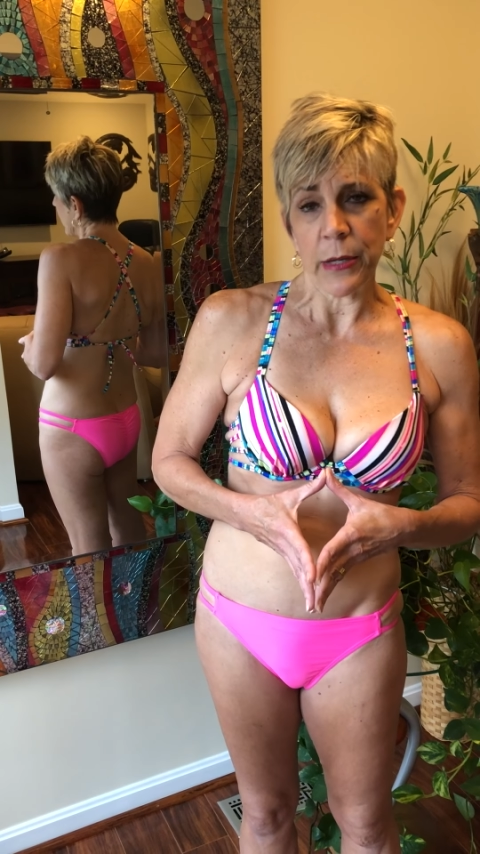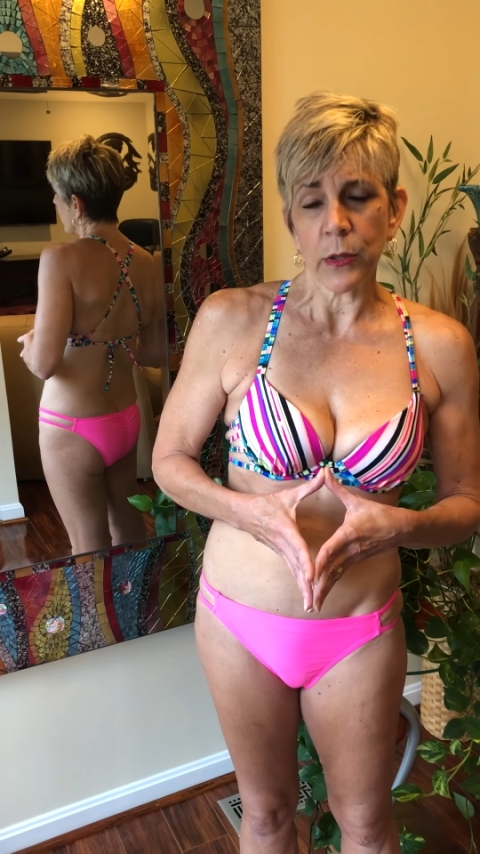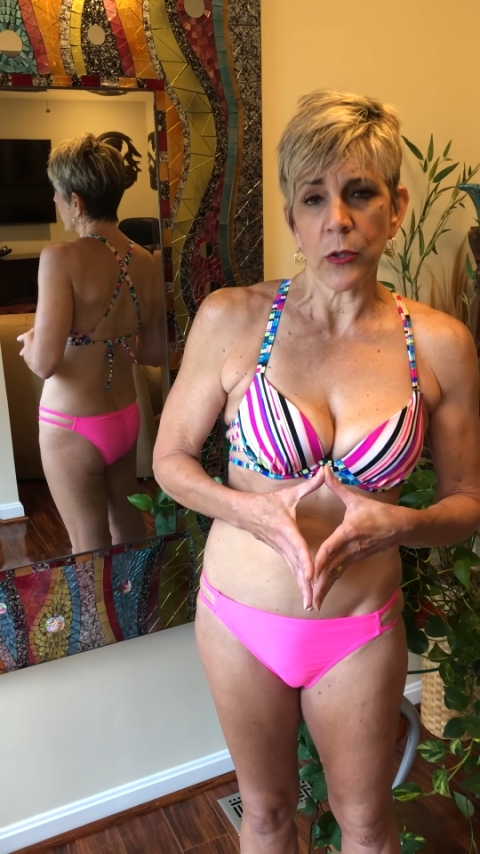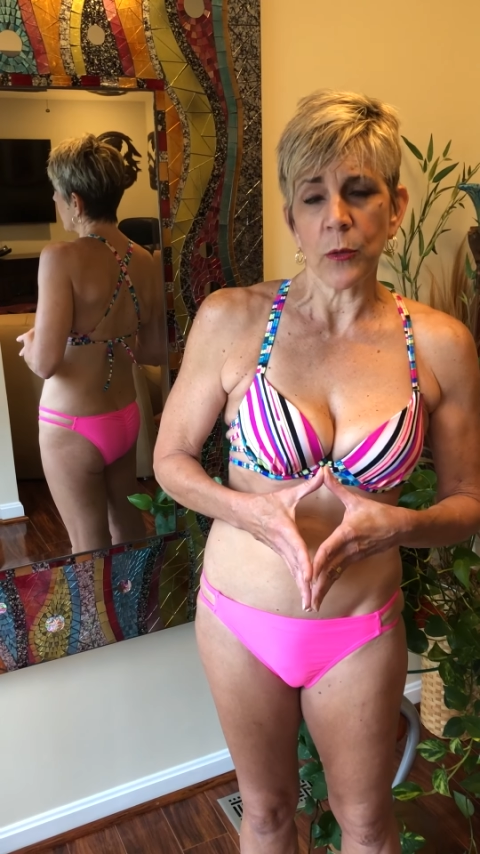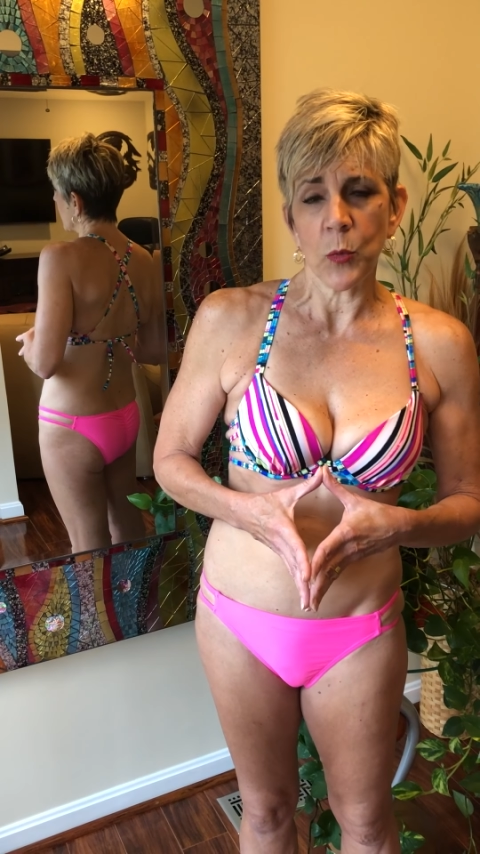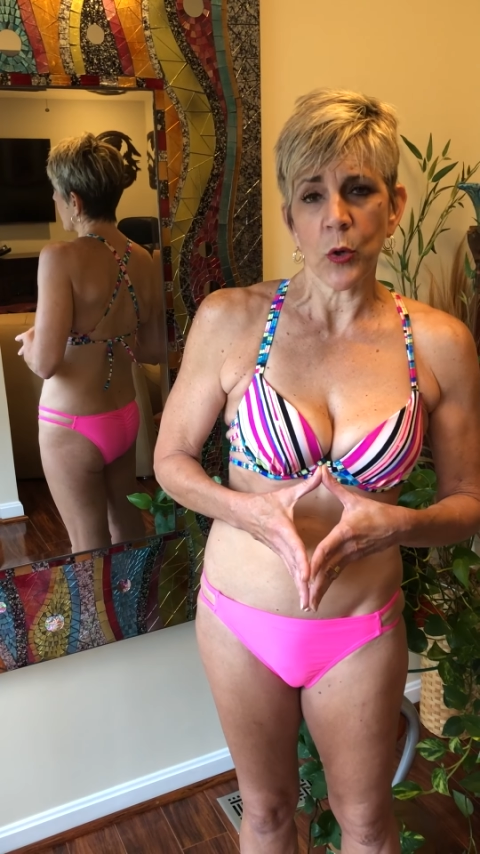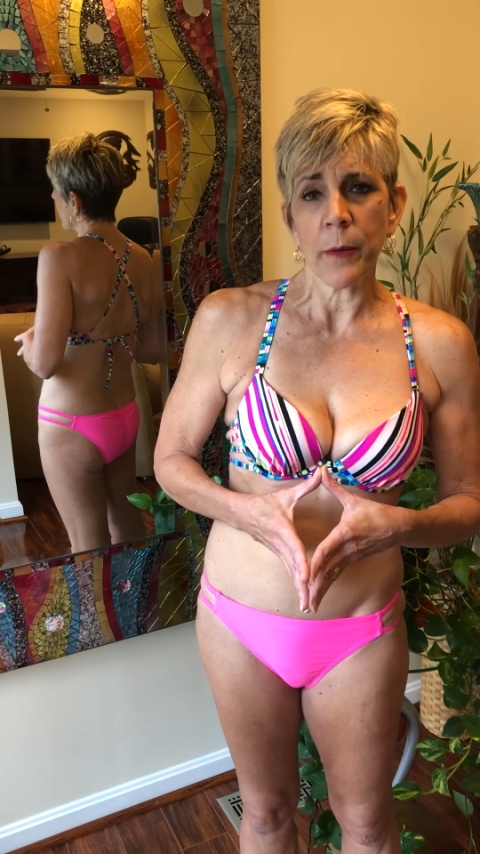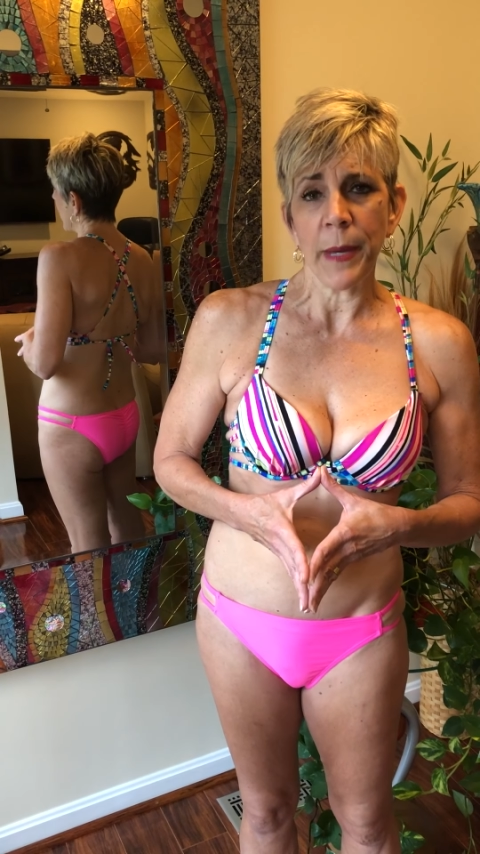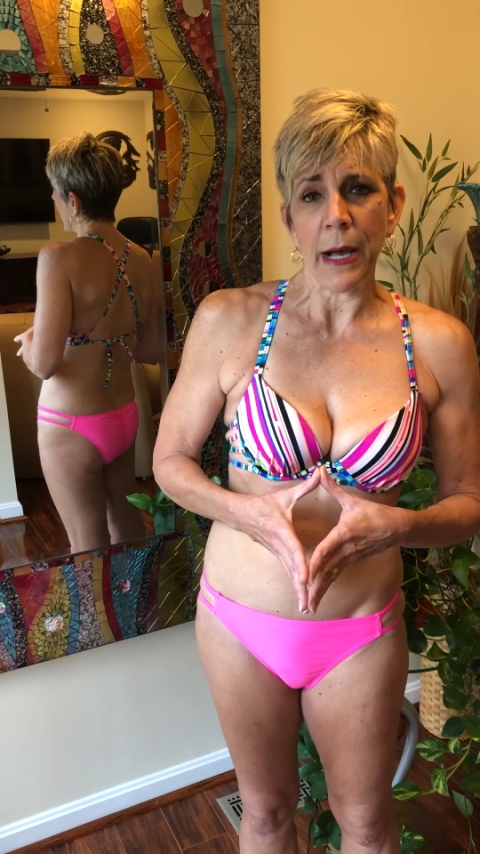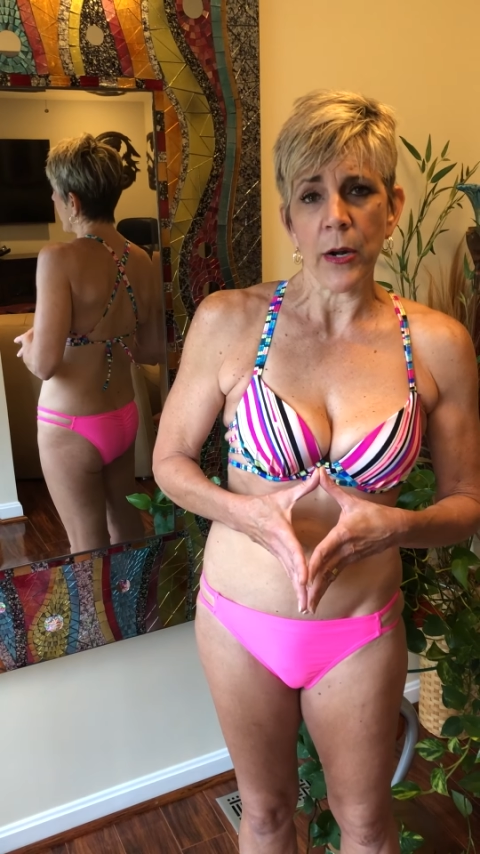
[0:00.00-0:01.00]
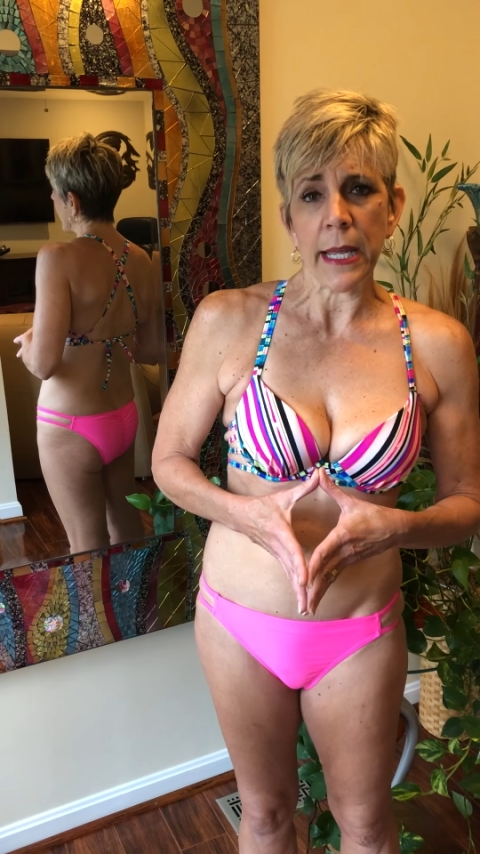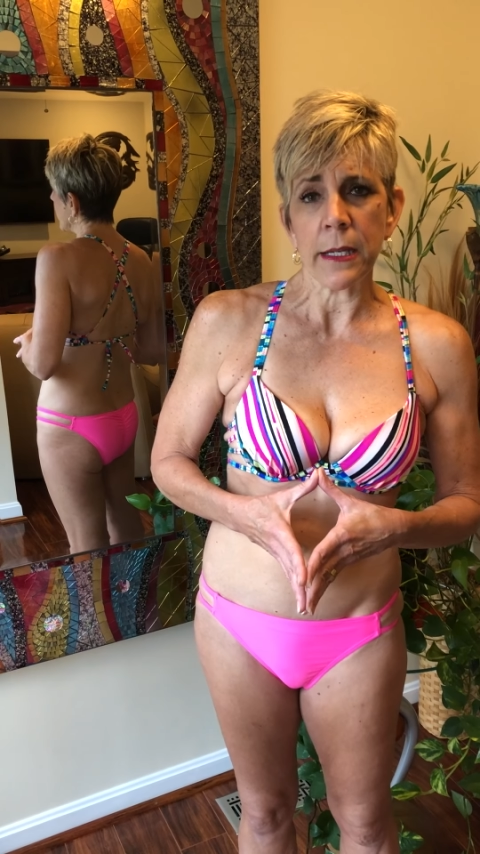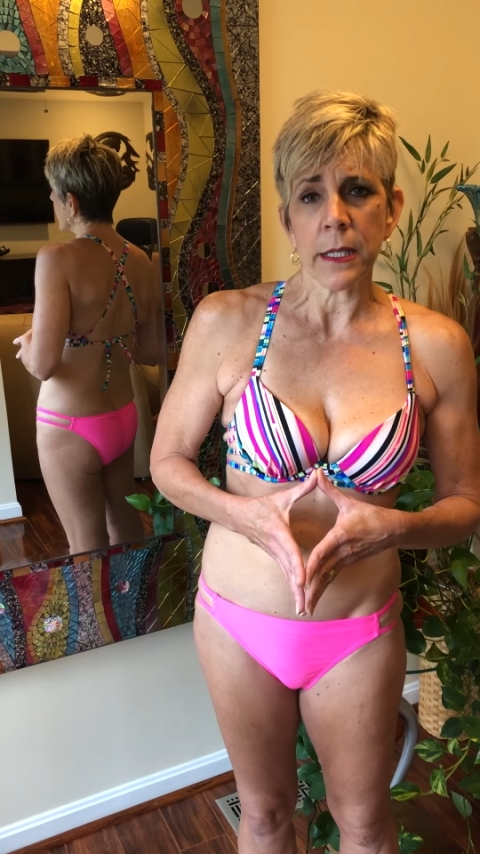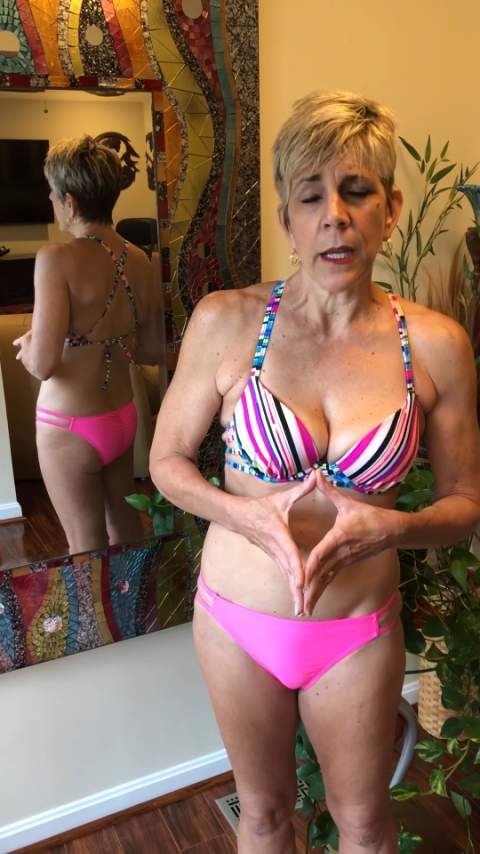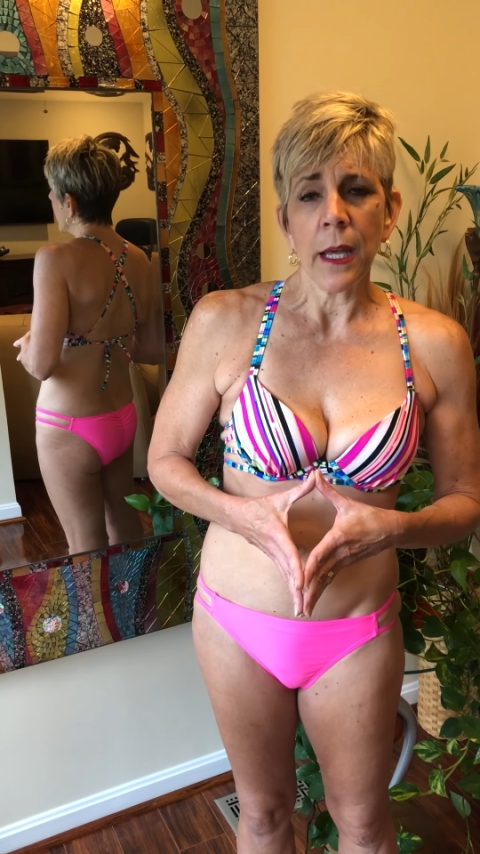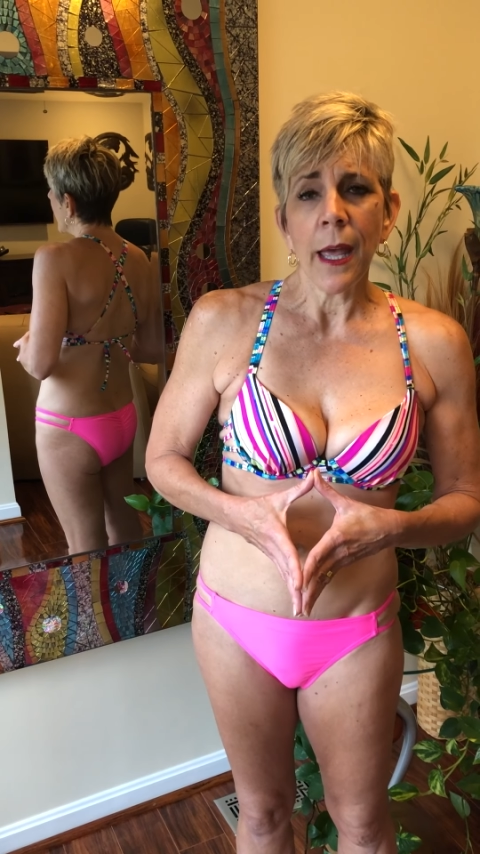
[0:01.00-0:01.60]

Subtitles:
you a little more about it.